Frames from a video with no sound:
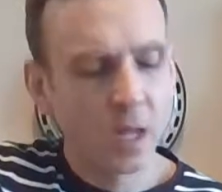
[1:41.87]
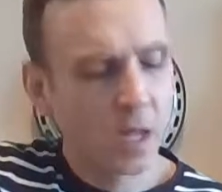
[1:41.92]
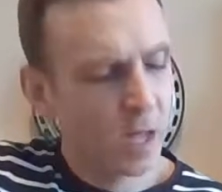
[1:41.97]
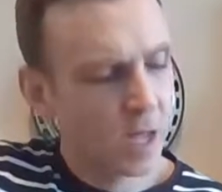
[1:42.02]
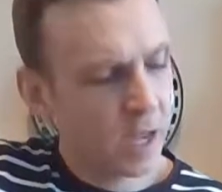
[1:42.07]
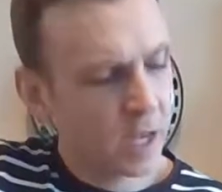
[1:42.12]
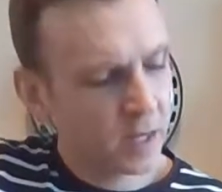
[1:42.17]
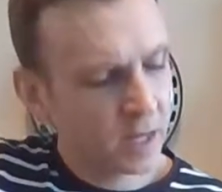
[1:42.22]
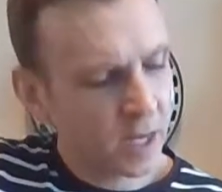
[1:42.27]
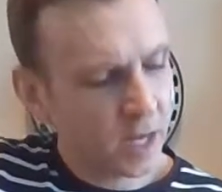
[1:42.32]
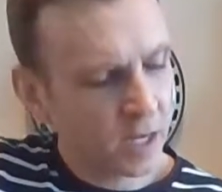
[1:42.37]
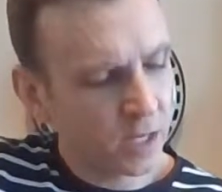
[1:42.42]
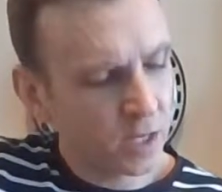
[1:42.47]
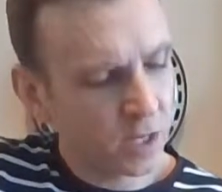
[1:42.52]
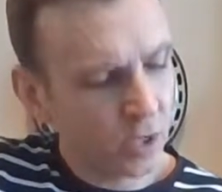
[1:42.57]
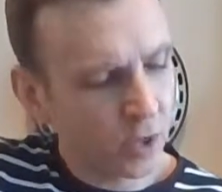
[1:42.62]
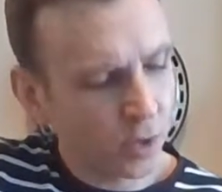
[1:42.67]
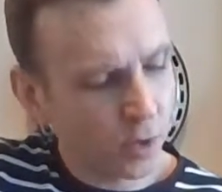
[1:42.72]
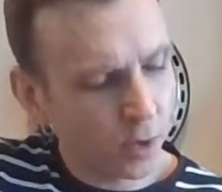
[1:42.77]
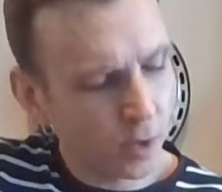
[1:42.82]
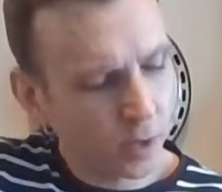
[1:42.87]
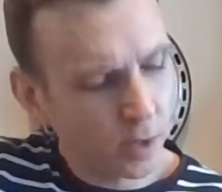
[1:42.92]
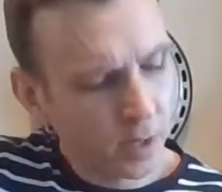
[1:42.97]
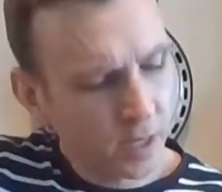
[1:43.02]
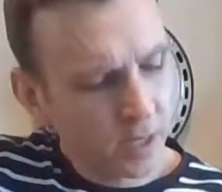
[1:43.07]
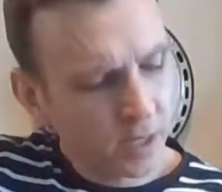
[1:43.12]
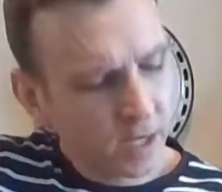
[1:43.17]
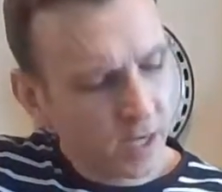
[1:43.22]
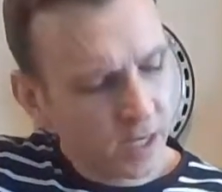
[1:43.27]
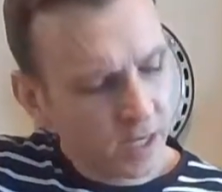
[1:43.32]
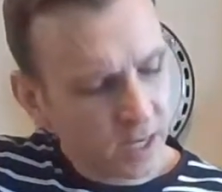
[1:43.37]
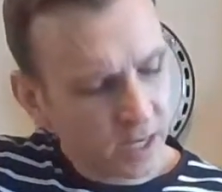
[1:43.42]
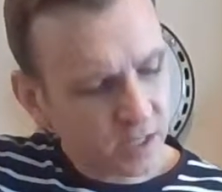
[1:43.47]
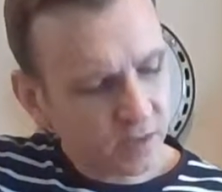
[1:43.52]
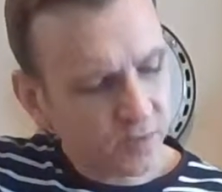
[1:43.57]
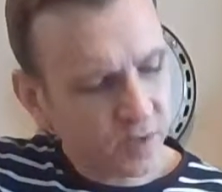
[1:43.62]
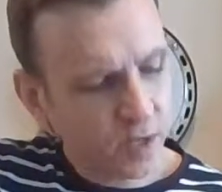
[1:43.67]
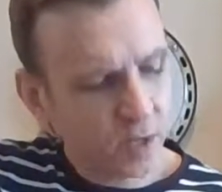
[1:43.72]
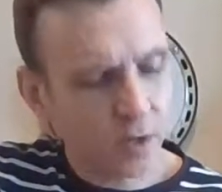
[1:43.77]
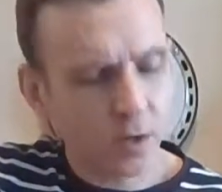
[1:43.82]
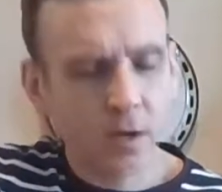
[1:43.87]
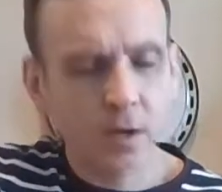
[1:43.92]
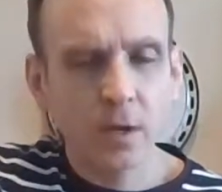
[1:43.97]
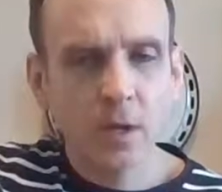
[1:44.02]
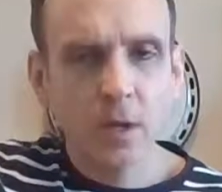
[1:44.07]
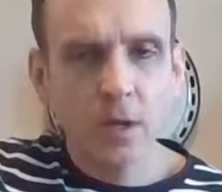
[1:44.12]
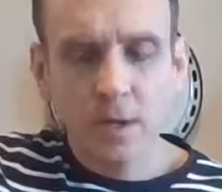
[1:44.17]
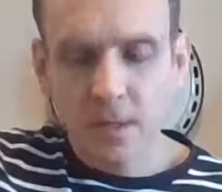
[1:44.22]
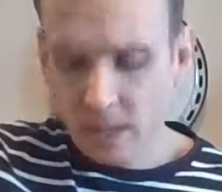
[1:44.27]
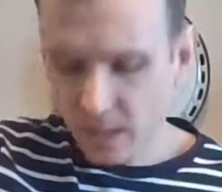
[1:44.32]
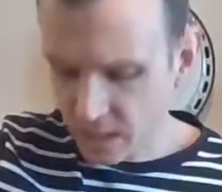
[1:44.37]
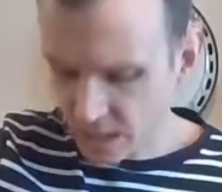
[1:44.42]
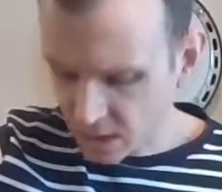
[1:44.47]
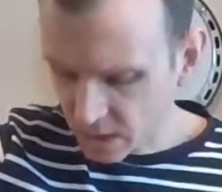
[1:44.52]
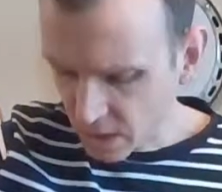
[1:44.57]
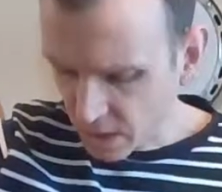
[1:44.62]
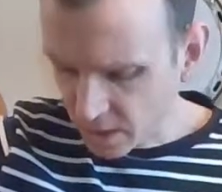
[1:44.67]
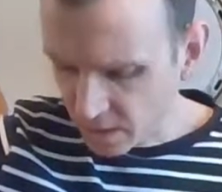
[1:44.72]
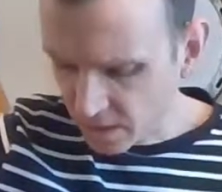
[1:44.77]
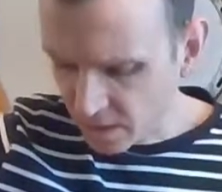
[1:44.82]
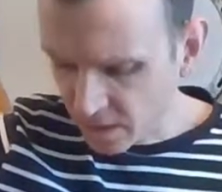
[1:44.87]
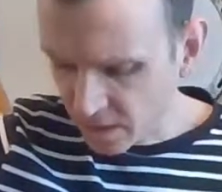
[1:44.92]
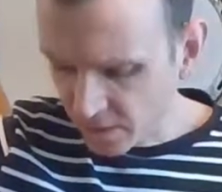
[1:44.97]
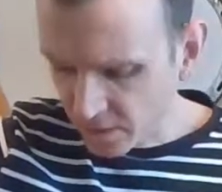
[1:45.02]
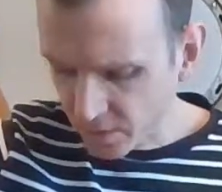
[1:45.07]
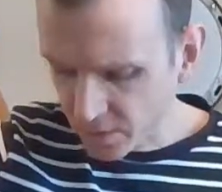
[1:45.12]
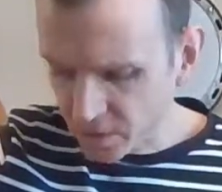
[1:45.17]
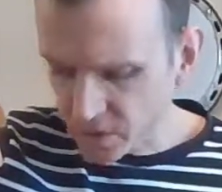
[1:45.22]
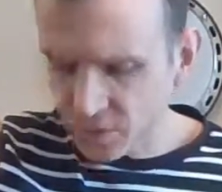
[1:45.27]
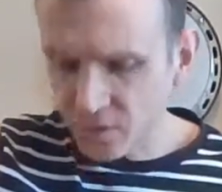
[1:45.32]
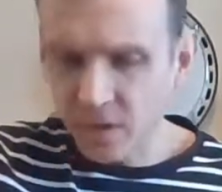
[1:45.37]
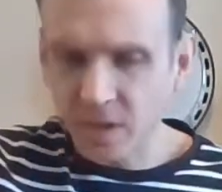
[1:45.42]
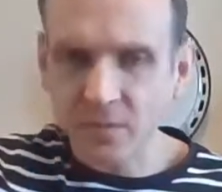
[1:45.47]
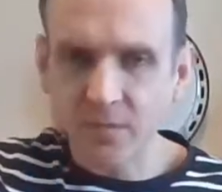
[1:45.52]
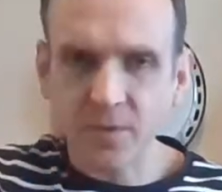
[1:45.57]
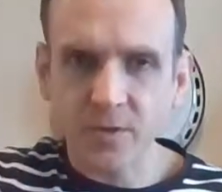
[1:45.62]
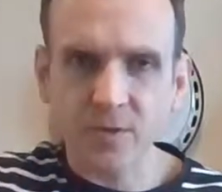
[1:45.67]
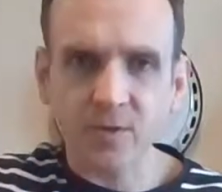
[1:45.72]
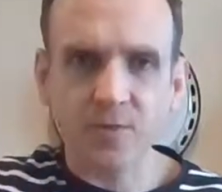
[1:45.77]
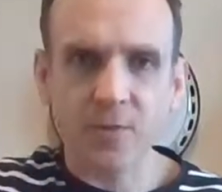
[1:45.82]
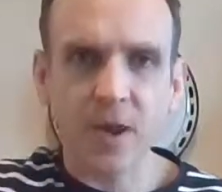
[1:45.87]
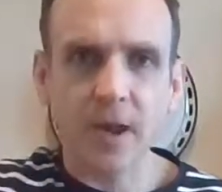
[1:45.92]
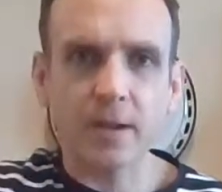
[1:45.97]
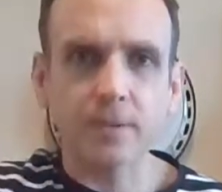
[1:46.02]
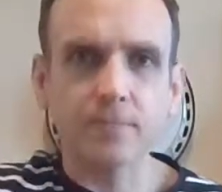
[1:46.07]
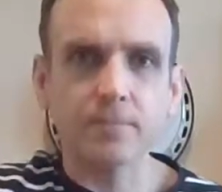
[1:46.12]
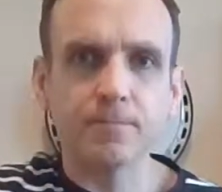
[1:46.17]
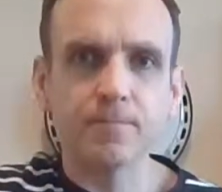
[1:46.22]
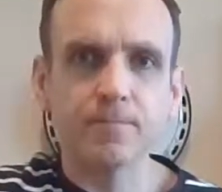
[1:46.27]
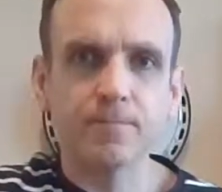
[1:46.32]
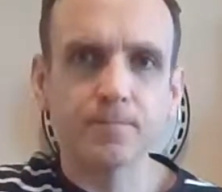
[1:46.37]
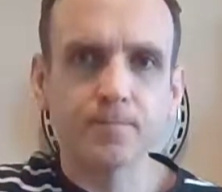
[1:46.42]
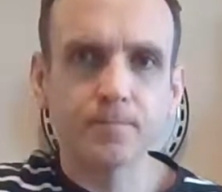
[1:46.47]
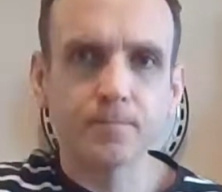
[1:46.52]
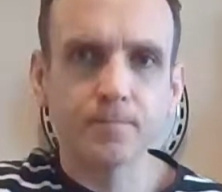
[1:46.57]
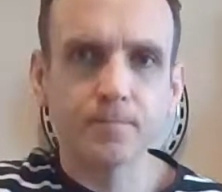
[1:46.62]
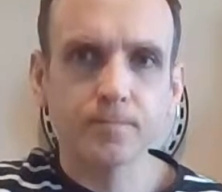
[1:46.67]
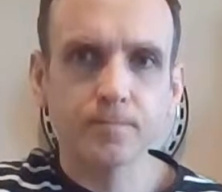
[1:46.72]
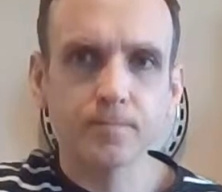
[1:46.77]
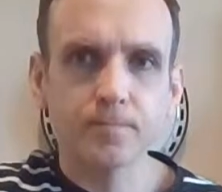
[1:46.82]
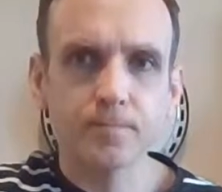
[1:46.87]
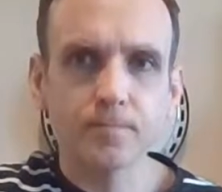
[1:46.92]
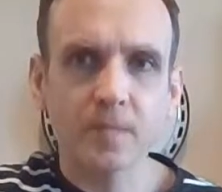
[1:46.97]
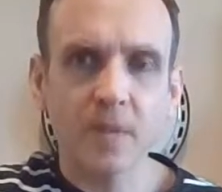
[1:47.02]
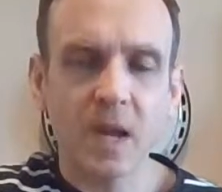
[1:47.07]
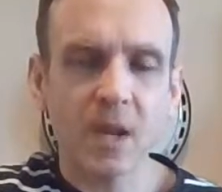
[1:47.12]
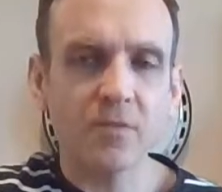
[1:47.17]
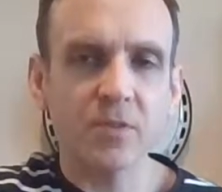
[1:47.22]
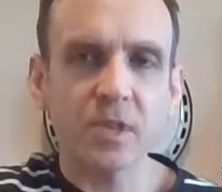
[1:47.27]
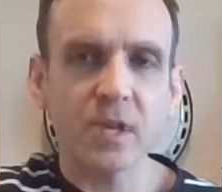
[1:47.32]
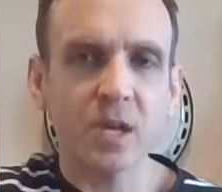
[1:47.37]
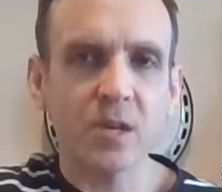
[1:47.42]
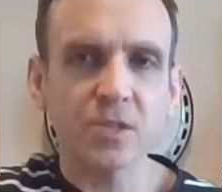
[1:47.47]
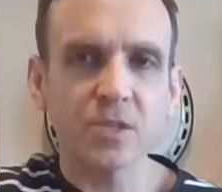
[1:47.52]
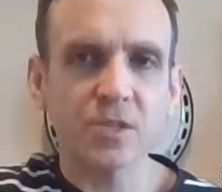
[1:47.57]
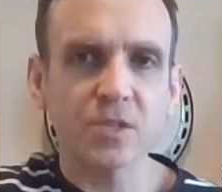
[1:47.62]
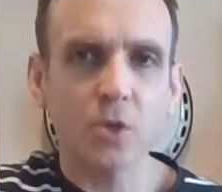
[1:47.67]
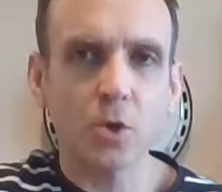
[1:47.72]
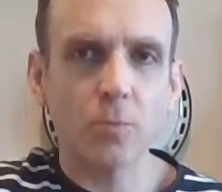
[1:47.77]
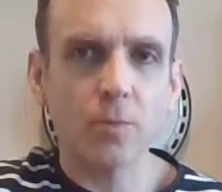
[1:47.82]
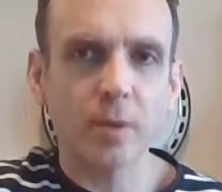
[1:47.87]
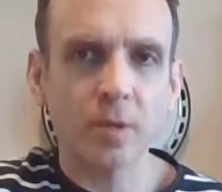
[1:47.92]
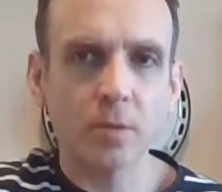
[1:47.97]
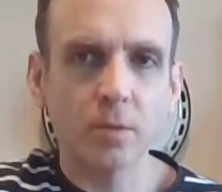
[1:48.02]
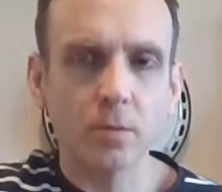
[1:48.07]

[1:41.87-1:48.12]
and then your index finger is on the 3rd string, 1st fret. Everything else is open.